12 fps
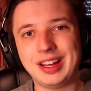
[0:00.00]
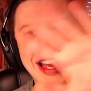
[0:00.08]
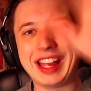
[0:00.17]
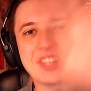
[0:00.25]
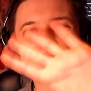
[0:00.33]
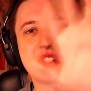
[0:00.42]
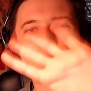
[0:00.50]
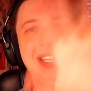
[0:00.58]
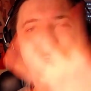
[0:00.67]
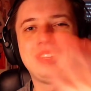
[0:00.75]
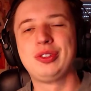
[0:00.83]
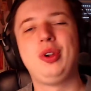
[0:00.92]
I guess it's
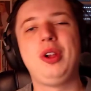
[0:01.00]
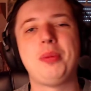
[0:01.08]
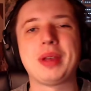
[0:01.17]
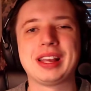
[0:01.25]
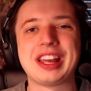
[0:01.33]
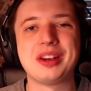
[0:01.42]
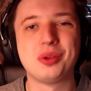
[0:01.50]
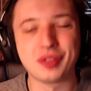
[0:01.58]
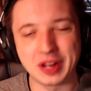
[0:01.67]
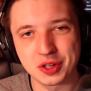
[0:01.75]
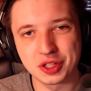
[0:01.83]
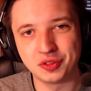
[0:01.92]
me, Cruel, back again with
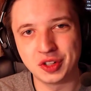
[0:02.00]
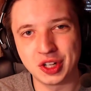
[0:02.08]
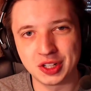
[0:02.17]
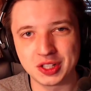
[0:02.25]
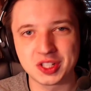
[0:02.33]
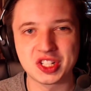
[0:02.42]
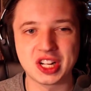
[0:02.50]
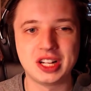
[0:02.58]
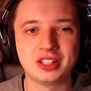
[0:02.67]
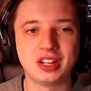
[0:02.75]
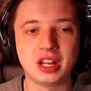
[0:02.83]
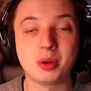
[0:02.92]
another reaction video on this channel.
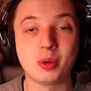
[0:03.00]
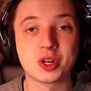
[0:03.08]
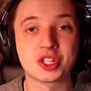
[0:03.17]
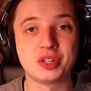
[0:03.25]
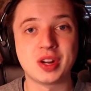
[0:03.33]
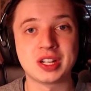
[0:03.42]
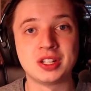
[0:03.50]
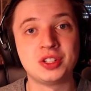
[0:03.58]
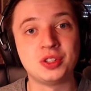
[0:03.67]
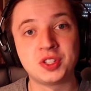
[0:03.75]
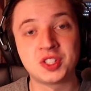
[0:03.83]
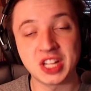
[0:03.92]
Today we're watching reaction
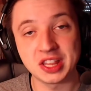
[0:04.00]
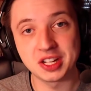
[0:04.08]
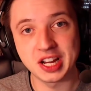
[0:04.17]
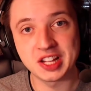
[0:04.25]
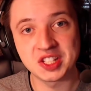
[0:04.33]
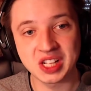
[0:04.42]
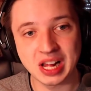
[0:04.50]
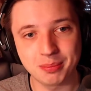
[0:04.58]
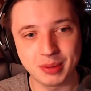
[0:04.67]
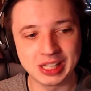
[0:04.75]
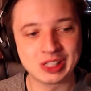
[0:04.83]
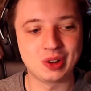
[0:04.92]
to Saturday's
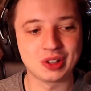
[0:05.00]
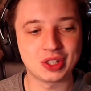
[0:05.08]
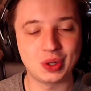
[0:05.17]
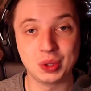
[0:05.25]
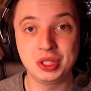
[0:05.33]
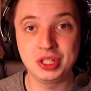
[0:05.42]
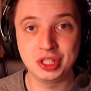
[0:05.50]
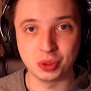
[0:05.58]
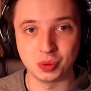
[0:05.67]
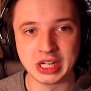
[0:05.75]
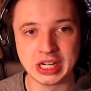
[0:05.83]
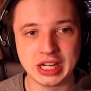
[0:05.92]
comeback called Only You.
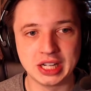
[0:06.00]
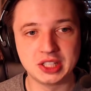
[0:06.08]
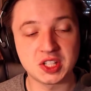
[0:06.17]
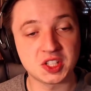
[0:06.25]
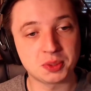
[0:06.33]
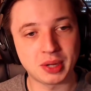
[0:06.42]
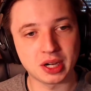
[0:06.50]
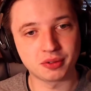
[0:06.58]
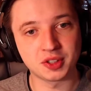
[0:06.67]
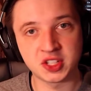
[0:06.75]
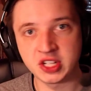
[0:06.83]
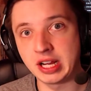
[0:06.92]
This is part of a
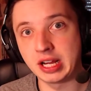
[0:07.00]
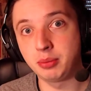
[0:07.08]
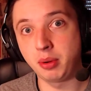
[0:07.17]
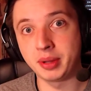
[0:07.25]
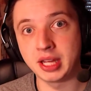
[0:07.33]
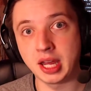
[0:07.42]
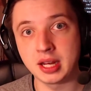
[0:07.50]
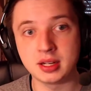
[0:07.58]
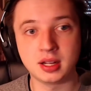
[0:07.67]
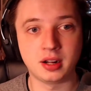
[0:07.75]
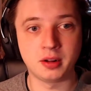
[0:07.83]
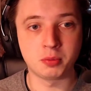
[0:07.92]
single album again,
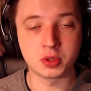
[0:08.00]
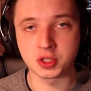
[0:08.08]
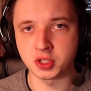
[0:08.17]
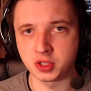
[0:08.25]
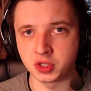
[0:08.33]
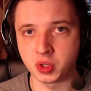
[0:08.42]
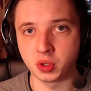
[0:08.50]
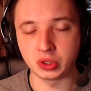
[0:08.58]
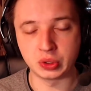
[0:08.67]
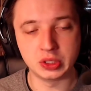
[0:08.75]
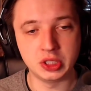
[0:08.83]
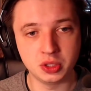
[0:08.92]
which is also called
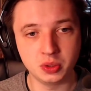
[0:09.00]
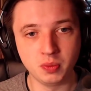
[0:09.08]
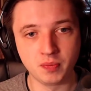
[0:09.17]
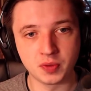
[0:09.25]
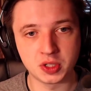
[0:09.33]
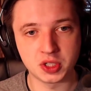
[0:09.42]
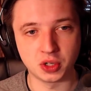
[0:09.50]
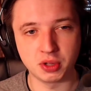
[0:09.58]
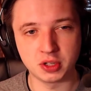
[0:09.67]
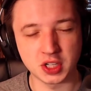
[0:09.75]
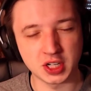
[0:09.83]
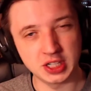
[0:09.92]
Only You. So
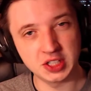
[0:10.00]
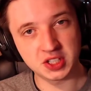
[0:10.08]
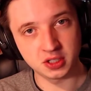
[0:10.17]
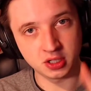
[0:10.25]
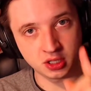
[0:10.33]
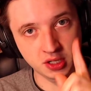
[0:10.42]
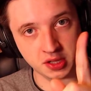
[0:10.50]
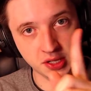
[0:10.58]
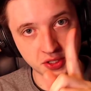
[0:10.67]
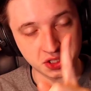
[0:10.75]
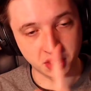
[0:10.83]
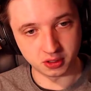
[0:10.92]
there's at least another
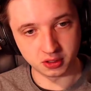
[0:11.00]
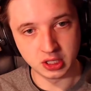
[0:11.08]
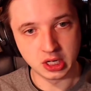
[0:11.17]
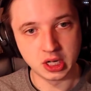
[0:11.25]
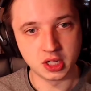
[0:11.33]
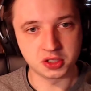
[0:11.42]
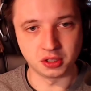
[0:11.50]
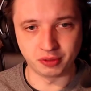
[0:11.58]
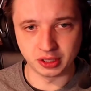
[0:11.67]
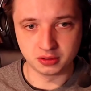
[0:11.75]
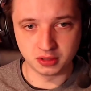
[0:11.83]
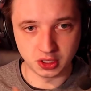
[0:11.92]
song. So I
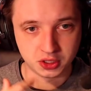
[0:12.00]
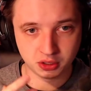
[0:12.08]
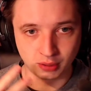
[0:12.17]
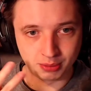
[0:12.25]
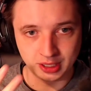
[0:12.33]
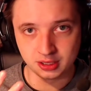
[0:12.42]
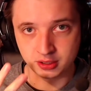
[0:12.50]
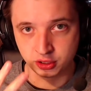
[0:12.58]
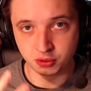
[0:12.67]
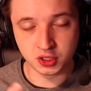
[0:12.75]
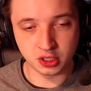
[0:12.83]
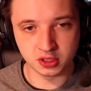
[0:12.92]
think there's complete
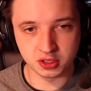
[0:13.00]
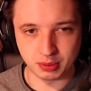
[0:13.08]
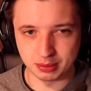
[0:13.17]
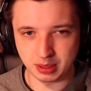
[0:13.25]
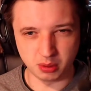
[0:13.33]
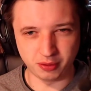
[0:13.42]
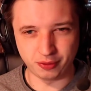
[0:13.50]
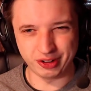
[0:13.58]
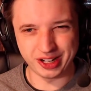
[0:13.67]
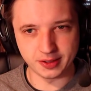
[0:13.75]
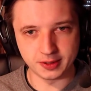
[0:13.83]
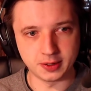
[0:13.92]
two songs, but maybe three,
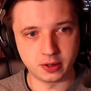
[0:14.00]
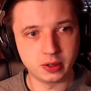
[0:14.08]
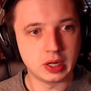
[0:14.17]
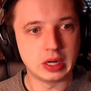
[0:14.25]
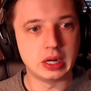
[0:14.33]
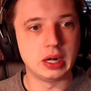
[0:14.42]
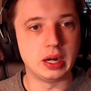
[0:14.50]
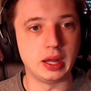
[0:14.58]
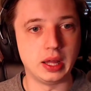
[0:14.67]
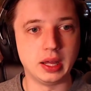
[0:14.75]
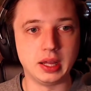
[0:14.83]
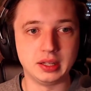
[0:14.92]
I don't know.
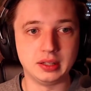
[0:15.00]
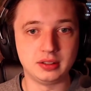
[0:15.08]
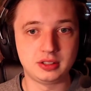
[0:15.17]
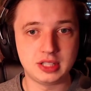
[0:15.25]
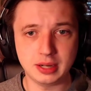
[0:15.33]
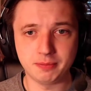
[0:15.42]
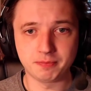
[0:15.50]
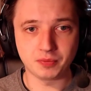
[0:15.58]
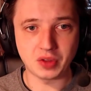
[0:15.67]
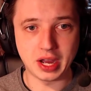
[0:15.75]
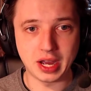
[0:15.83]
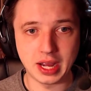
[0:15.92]
And yeah,
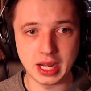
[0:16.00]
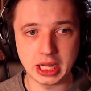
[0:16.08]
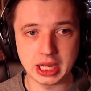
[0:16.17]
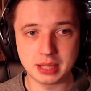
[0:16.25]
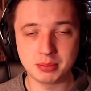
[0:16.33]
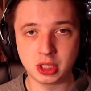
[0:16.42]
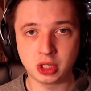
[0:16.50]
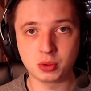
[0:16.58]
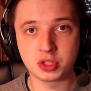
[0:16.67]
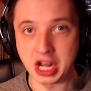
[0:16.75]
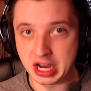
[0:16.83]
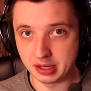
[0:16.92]
I am a
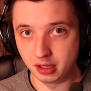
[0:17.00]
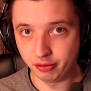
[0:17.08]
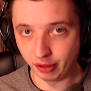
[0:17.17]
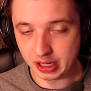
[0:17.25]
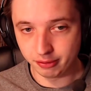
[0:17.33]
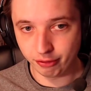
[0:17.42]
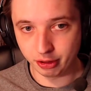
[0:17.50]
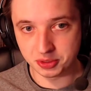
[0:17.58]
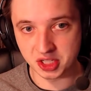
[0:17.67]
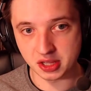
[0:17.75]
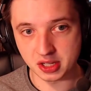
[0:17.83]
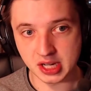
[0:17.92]
huge Hanul fan from
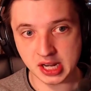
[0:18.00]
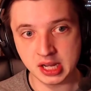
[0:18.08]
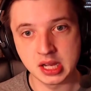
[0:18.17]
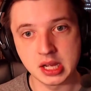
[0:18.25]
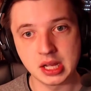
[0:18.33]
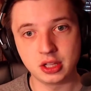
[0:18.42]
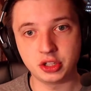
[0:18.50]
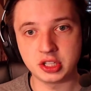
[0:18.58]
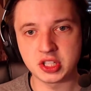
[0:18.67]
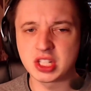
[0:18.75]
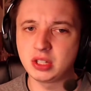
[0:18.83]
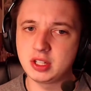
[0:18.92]
Saturday. Not
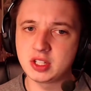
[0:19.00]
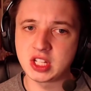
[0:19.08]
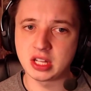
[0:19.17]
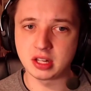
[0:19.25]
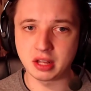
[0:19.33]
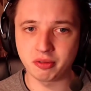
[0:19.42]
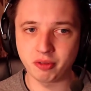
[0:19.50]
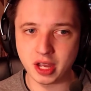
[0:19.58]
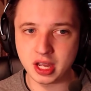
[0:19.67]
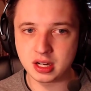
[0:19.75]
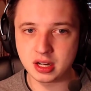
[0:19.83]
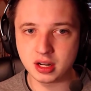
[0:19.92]
necessarily a Saturday
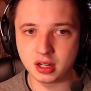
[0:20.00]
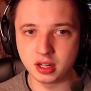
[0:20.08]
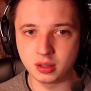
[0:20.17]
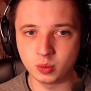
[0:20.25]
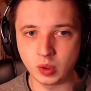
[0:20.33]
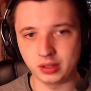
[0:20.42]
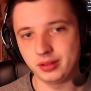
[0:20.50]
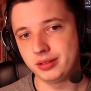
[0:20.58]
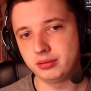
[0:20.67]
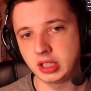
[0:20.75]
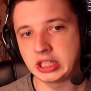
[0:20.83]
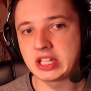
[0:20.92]
fan, well,
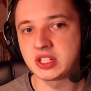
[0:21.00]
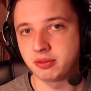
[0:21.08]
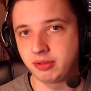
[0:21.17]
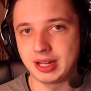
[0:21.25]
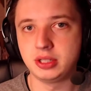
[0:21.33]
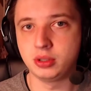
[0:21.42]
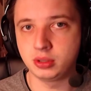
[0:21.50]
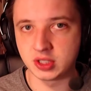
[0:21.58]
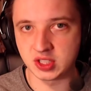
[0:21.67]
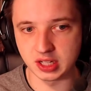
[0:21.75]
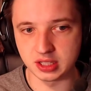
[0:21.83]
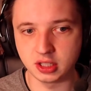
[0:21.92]
I guess a fan you could
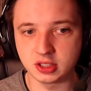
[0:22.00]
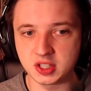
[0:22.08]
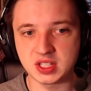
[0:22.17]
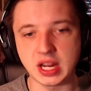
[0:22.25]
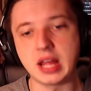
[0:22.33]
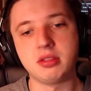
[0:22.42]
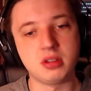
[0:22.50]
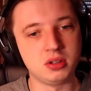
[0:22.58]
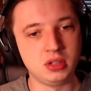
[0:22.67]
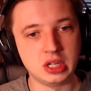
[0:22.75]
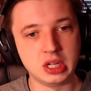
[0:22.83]
say. Not a stan though.